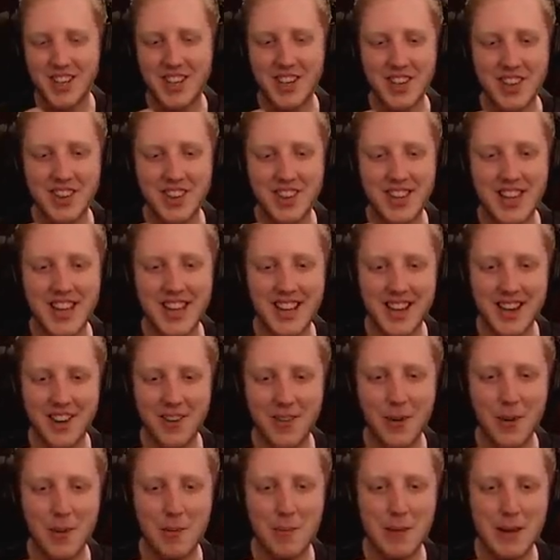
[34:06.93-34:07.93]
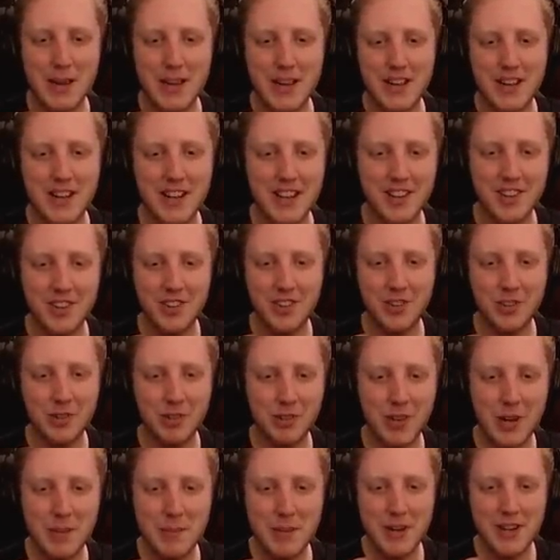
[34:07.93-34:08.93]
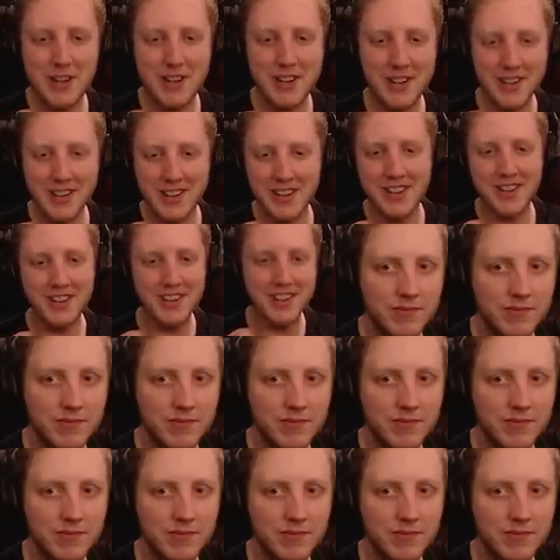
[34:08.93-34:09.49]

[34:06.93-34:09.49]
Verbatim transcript: Good thing I won't be streaming.